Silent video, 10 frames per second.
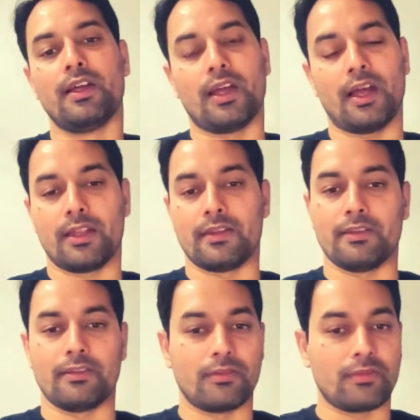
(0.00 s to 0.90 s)

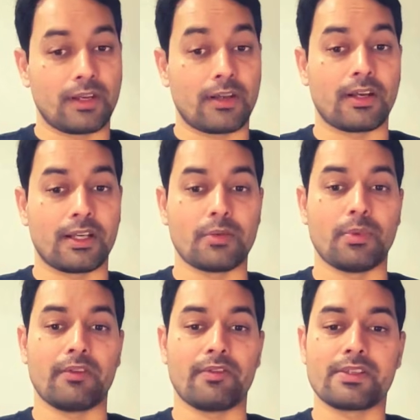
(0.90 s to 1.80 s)
and there are other
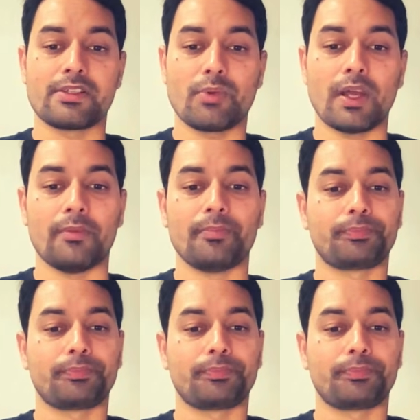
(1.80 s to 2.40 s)
benefits as well.